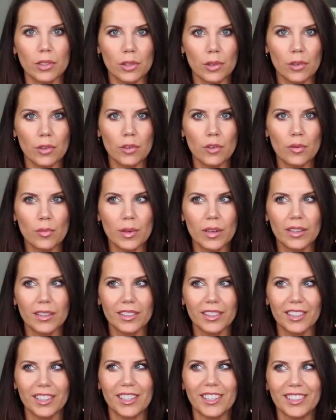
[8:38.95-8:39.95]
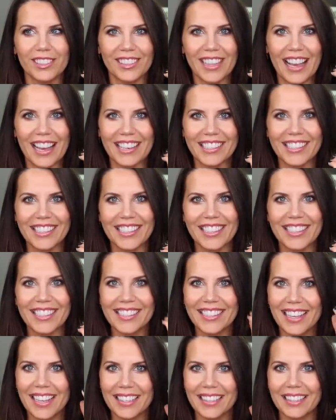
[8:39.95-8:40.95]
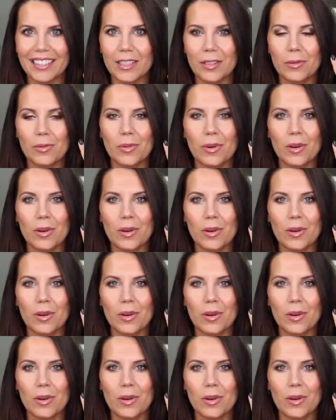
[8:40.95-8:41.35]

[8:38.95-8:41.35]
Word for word: It was an OG OG before